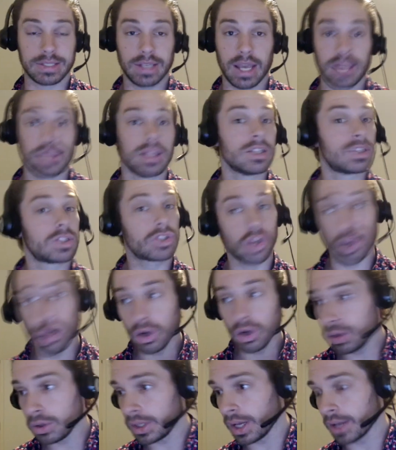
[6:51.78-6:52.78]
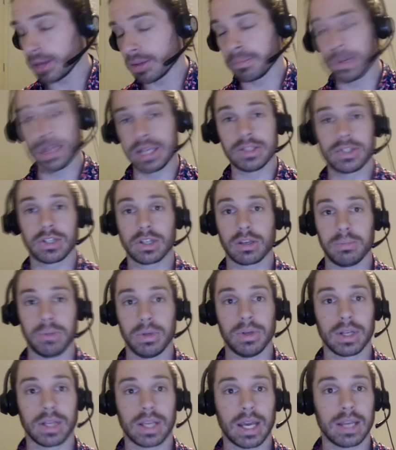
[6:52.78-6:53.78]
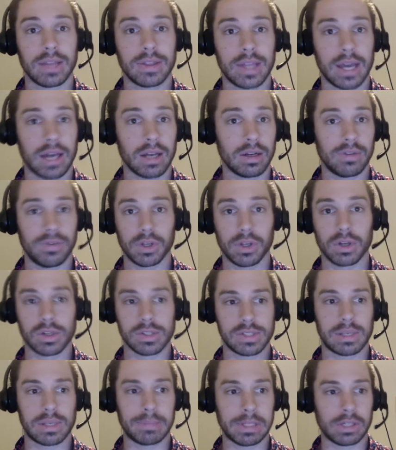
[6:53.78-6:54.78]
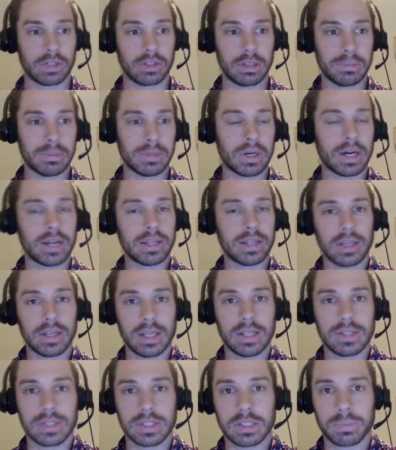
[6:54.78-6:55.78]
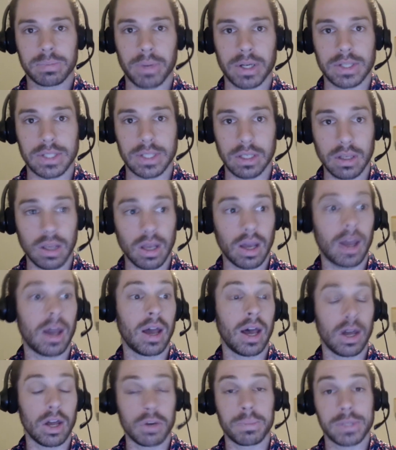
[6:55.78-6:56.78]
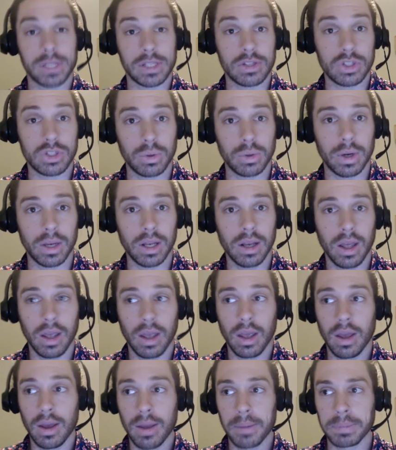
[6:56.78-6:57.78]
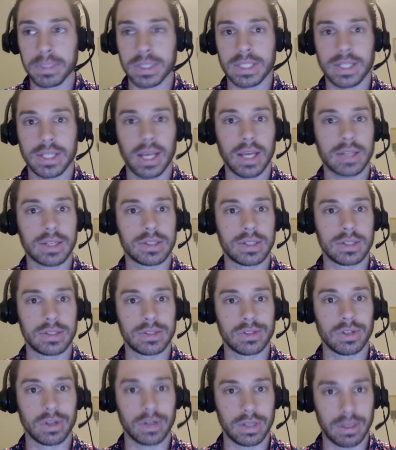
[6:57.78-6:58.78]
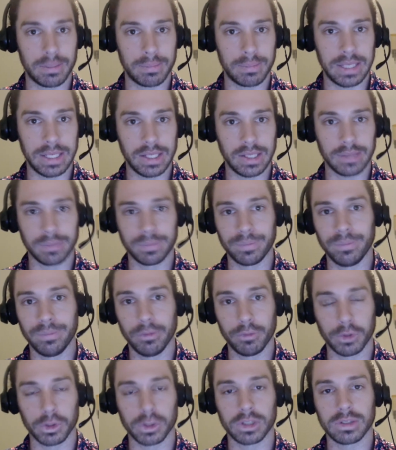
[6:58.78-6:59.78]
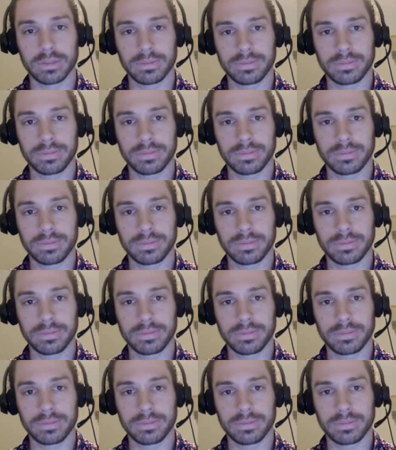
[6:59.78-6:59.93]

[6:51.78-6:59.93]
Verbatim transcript: And there's totally other means to communicate that. And if you've got something on your mind that needs expressing, 100% do it. But text is not your medium for it.